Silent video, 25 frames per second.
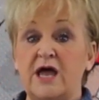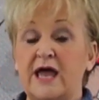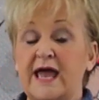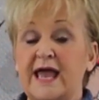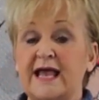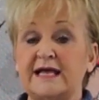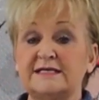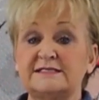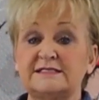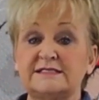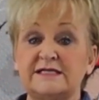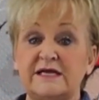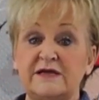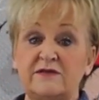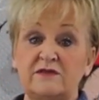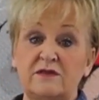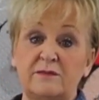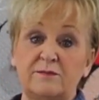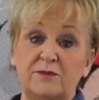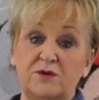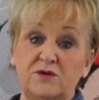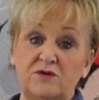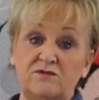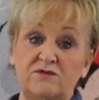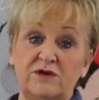has seen the
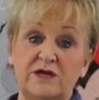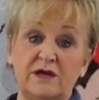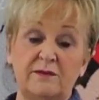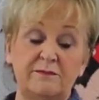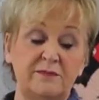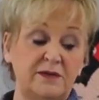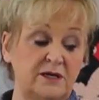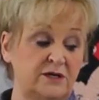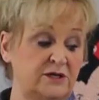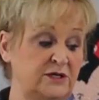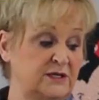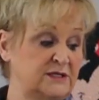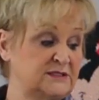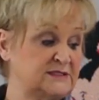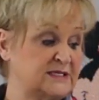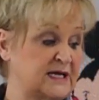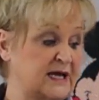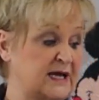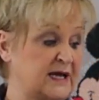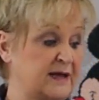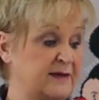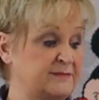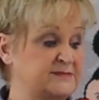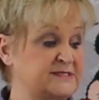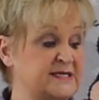movie a million
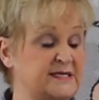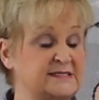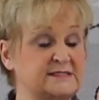times,